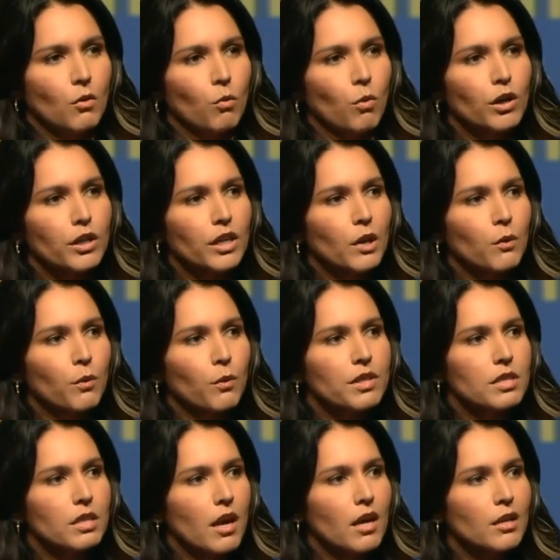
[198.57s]
Working
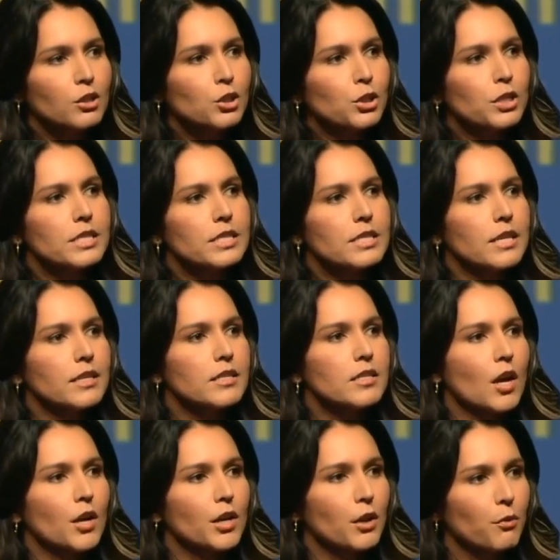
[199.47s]
with countries
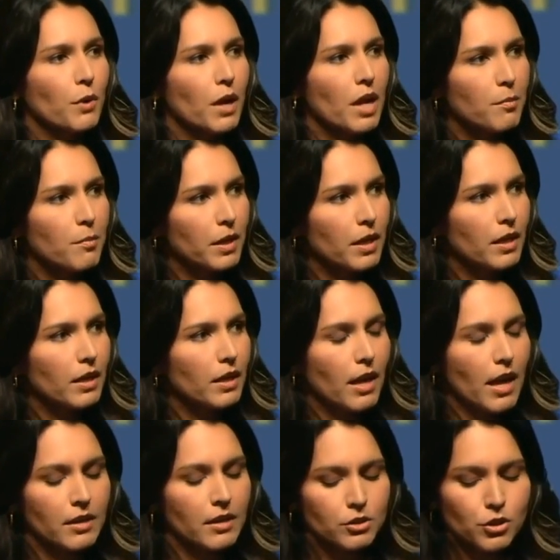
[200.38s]
like Saudi
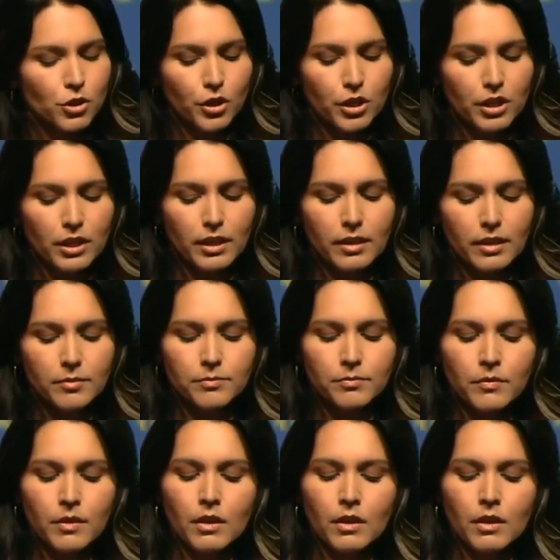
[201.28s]
Arabia and Turkey,